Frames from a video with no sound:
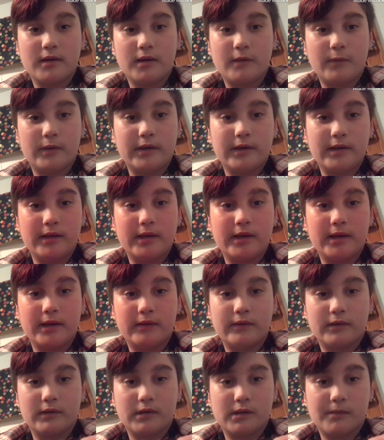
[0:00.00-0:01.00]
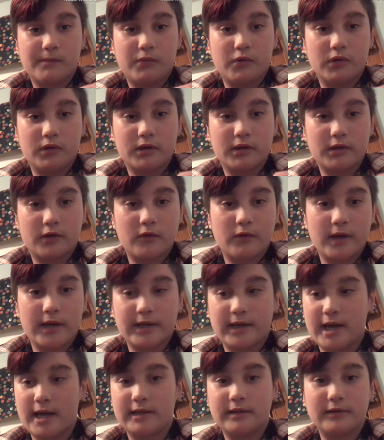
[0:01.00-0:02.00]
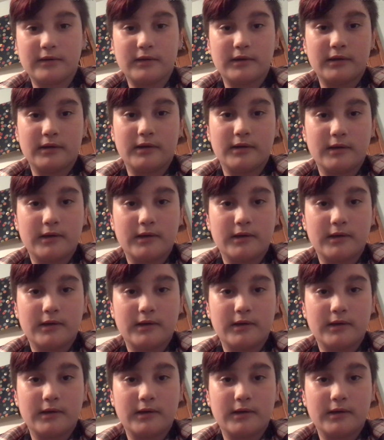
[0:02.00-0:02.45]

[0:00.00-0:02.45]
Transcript: When you need it, you can just push the crayon catcher,